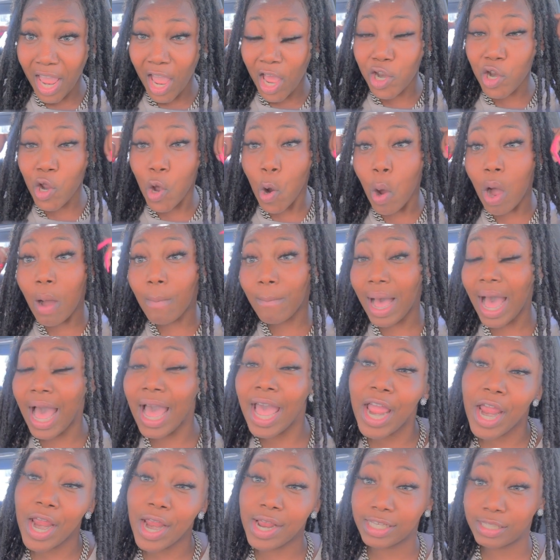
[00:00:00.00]
you know where my
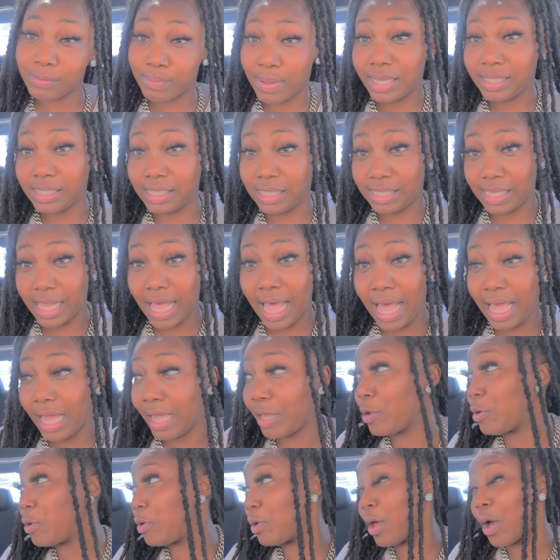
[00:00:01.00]
hair space is at,
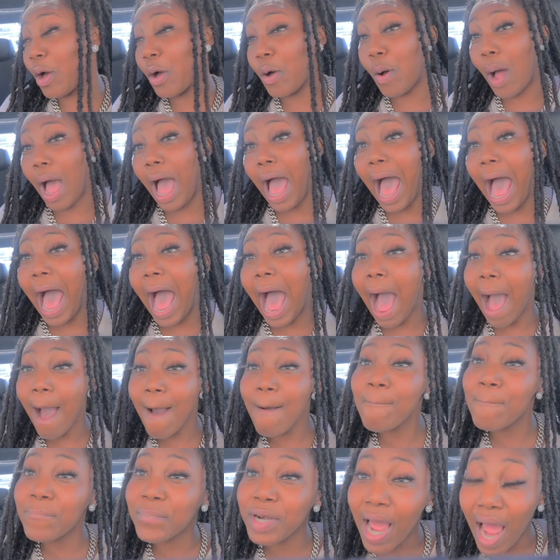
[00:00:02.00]
you know,
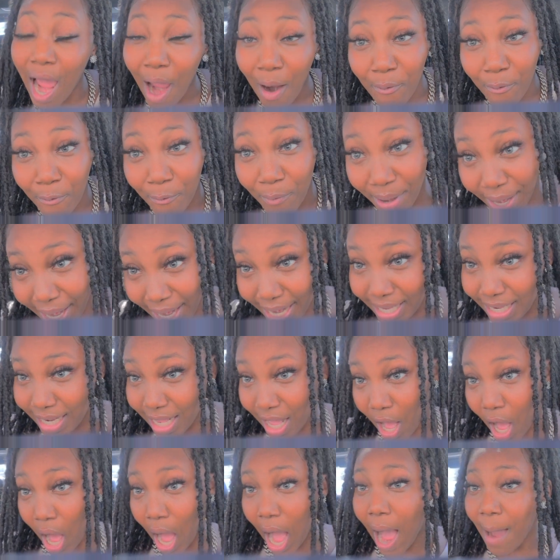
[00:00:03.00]
I'm not ready,
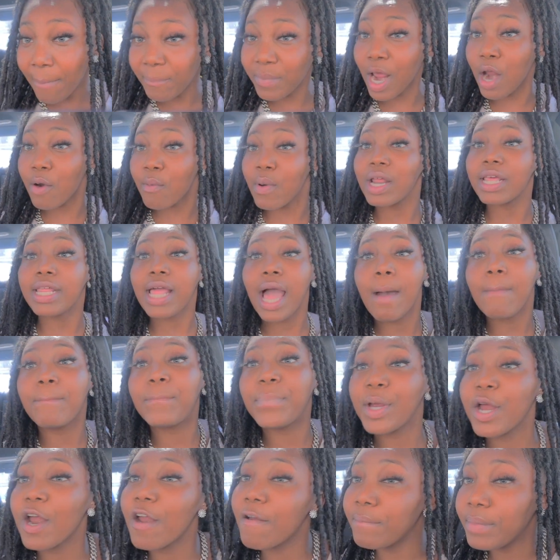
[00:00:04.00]
y'all. I'm not ready. Y'all
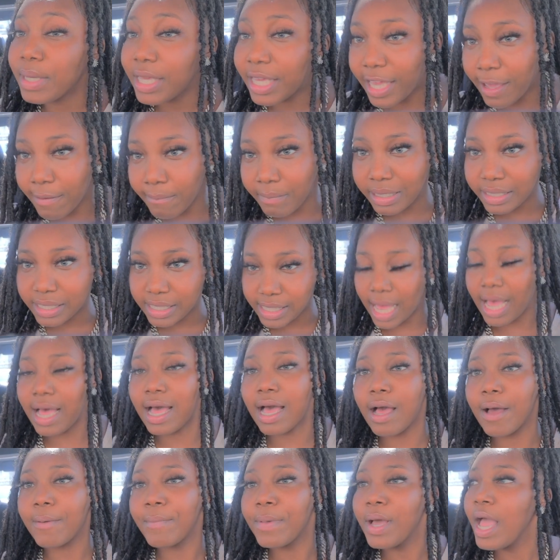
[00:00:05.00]
Barely Give me
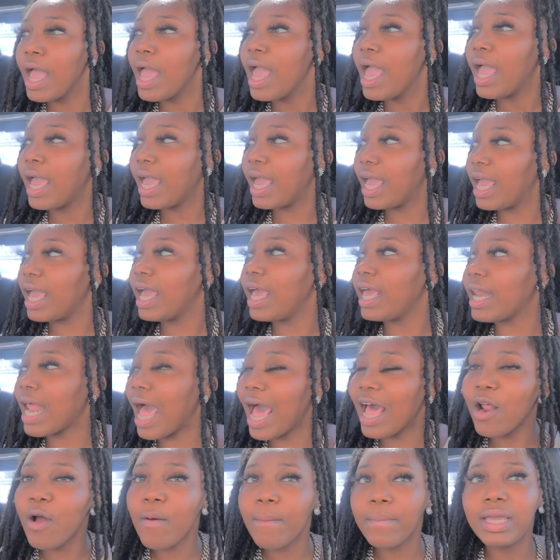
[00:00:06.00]
time and
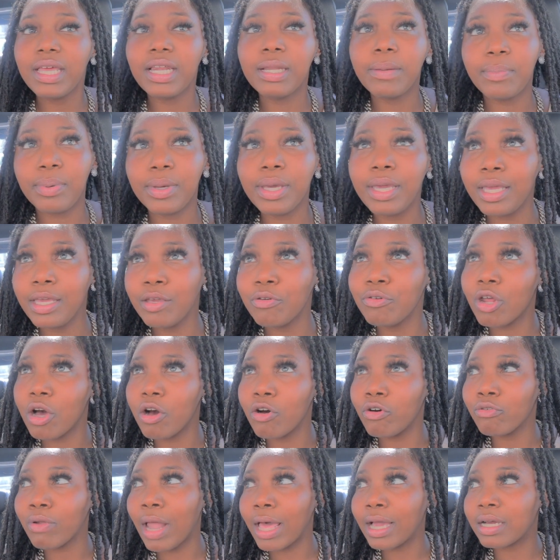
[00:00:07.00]
I don't mean to be, you
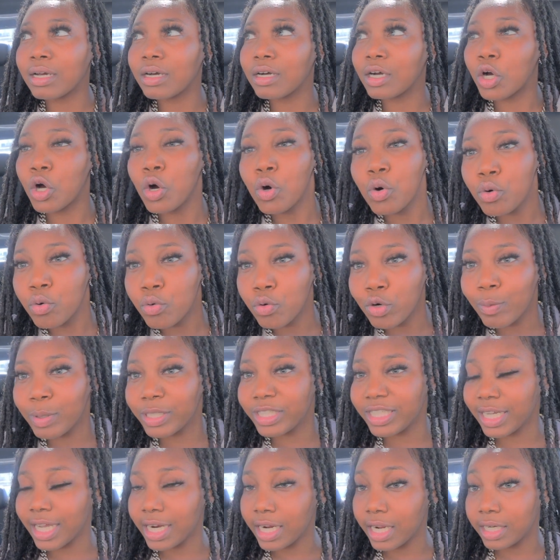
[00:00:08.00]
know, like a coon,
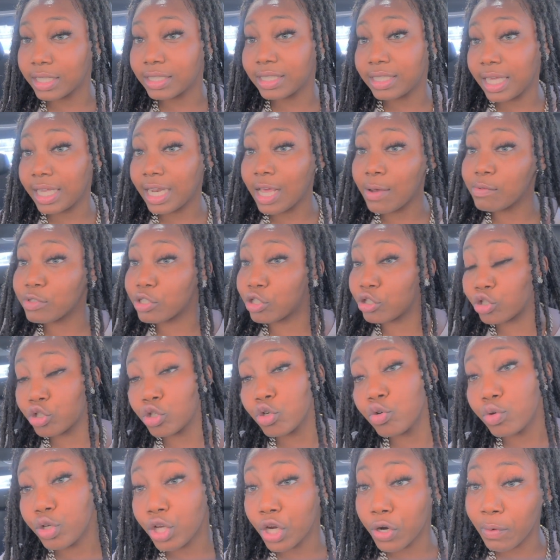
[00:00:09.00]
but you gotta understand that was a
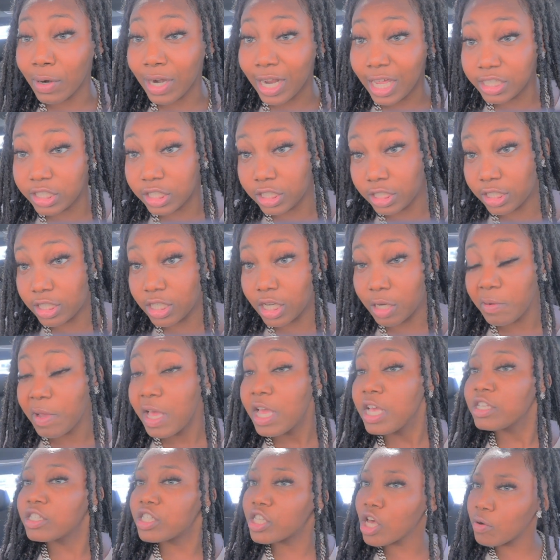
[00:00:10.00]
two-year relationship.
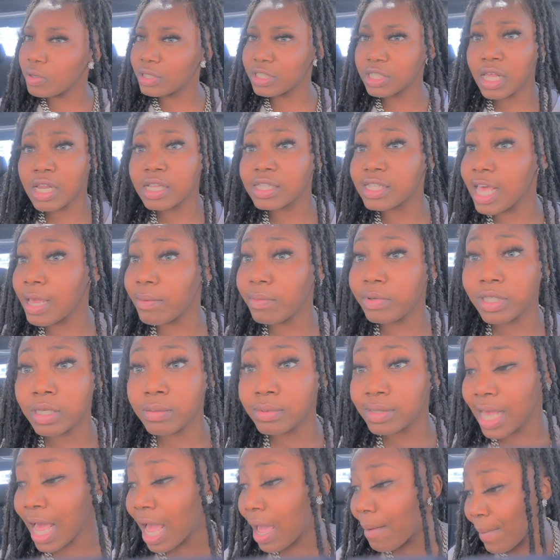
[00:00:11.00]
So it's gonna take me
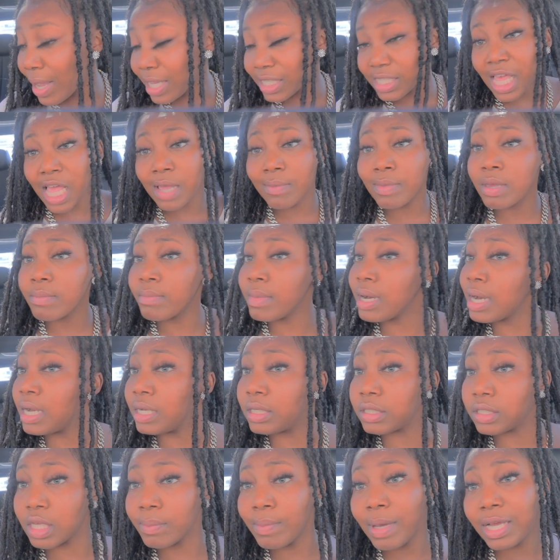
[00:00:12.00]
some time. It may take me
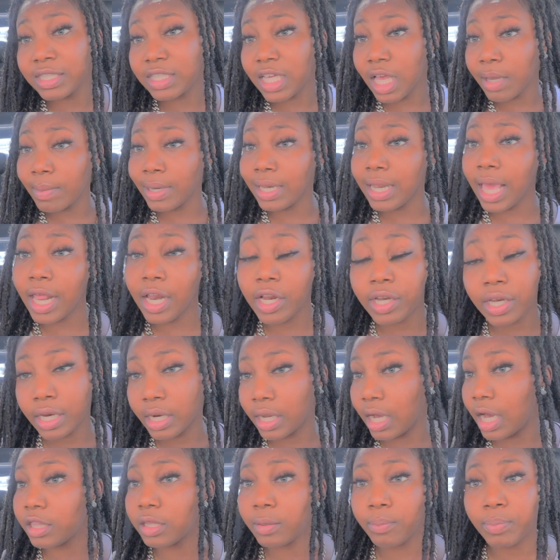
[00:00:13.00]
months. It may take me later
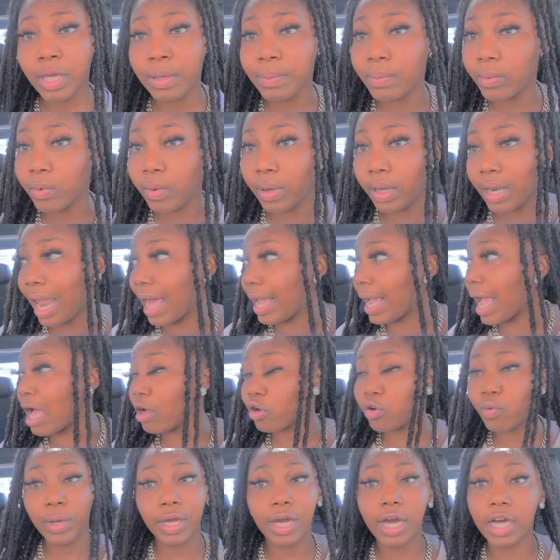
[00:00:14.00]
than other people, like
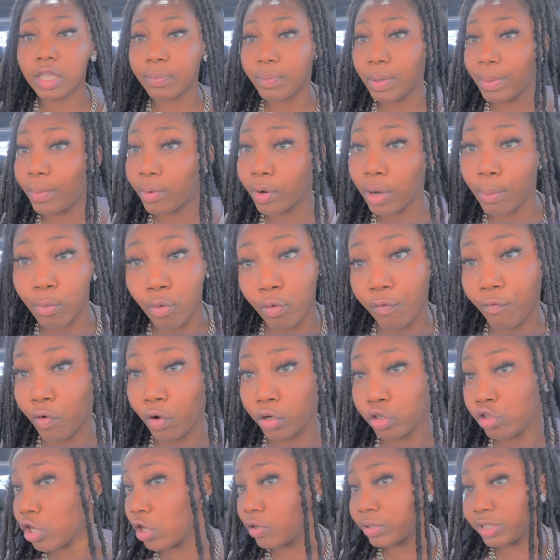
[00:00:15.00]
how quick other people can move
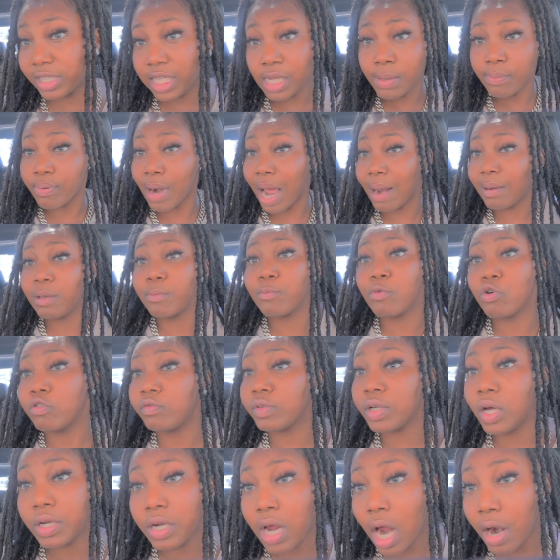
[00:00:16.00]
on. You know, Slim probably
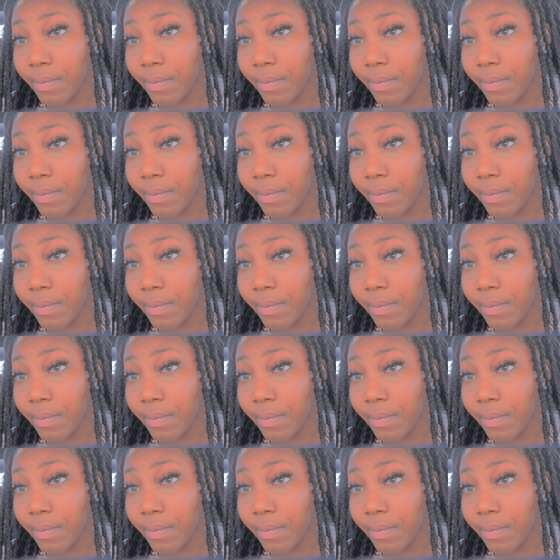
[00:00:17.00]
moved on